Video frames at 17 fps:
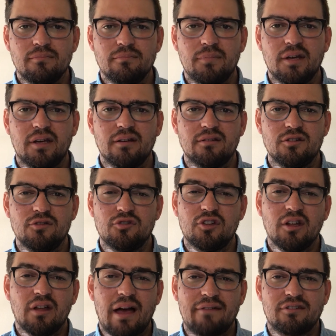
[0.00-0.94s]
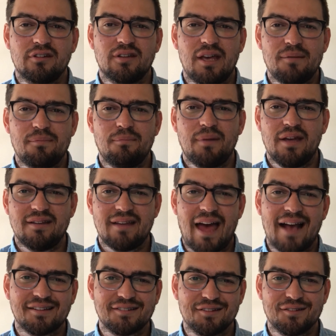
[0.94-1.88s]
because you still have to pay
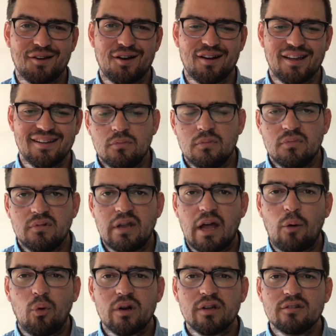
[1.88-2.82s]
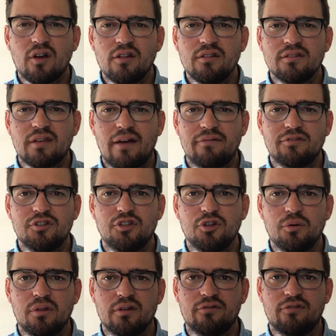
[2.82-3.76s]
taxes on it. Now, what does all this have to
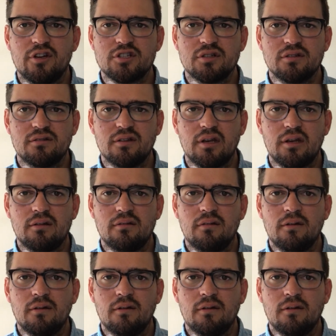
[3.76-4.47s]
do with efficiency?